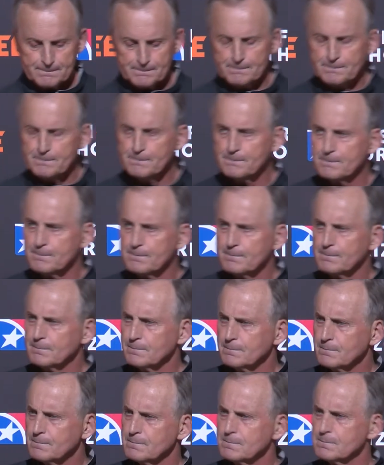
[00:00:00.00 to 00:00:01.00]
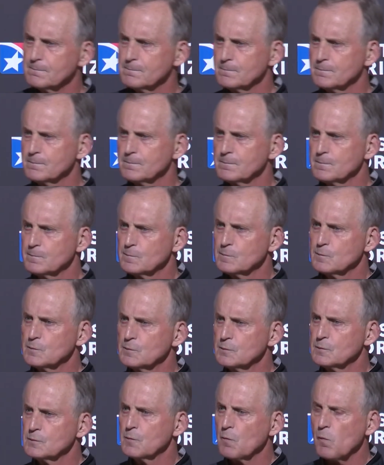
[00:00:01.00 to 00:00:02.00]
Rick, uh, Tyreke Key, what do you like
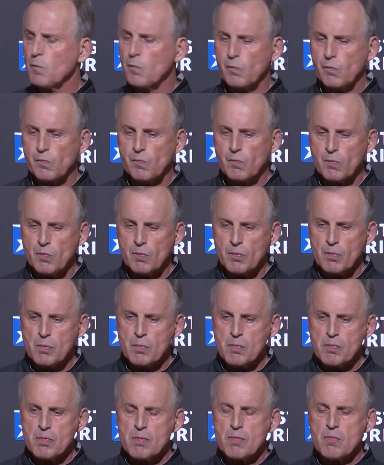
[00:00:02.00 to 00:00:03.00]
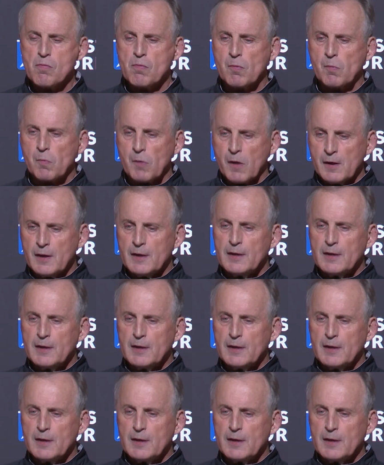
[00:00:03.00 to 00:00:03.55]
about him and what do you see his role being?